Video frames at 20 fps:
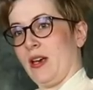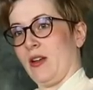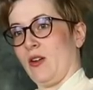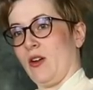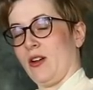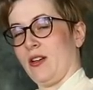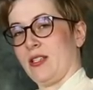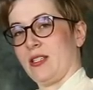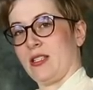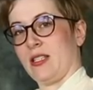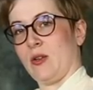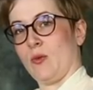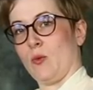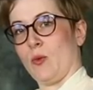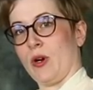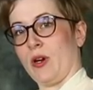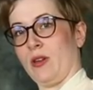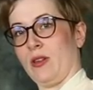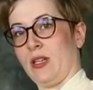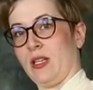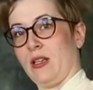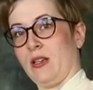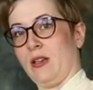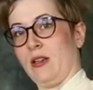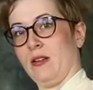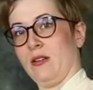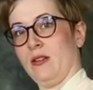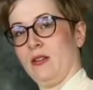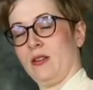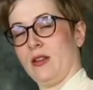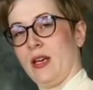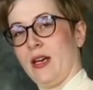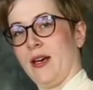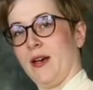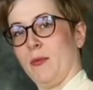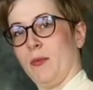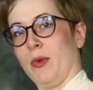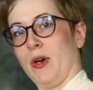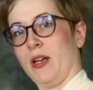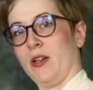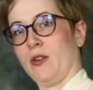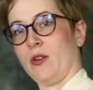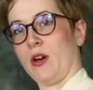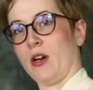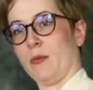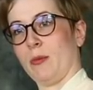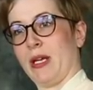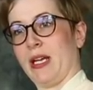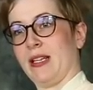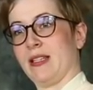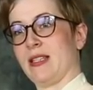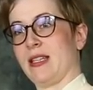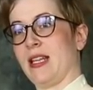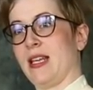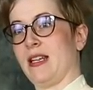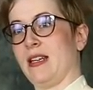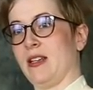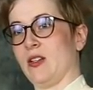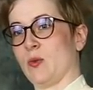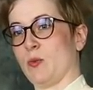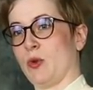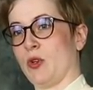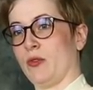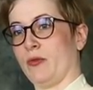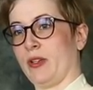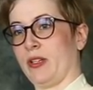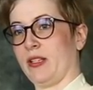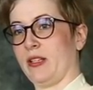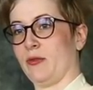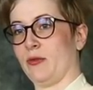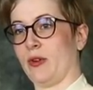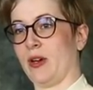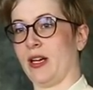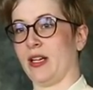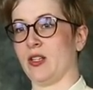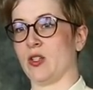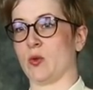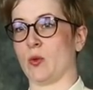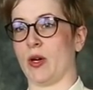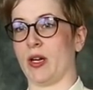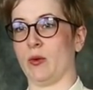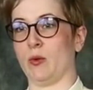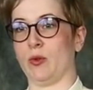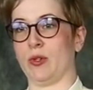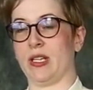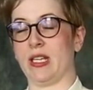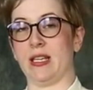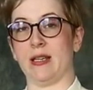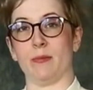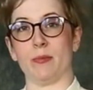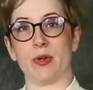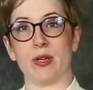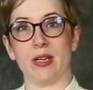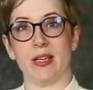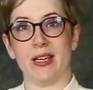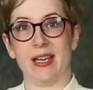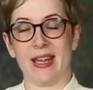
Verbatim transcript: And honestly, where the um, underarm hits then is perfectly fine, so I will keep